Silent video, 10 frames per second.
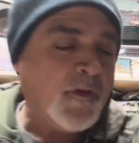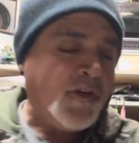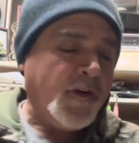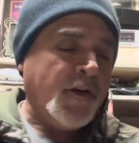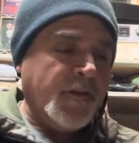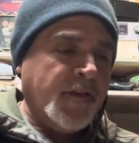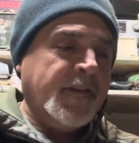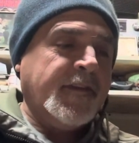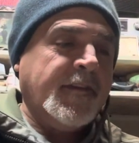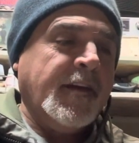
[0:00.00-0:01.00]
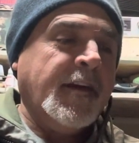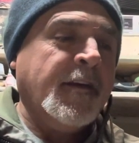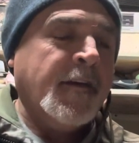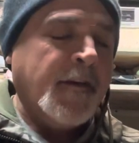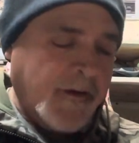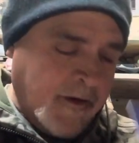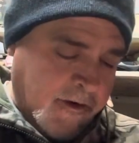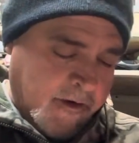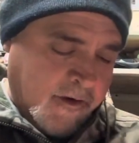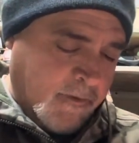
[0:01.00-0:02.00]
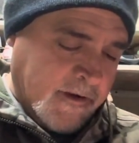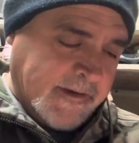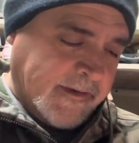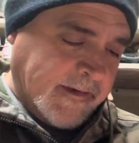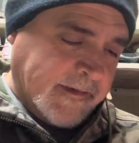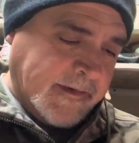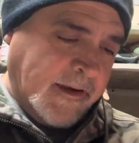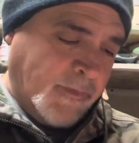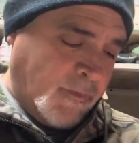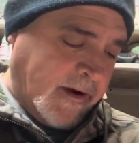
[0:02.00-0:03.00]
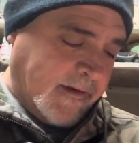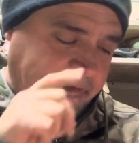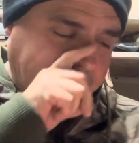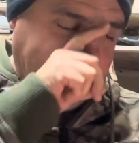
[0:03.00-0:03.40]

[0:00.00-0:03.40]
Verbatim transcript: 3rd, and let's see what the 16th brings us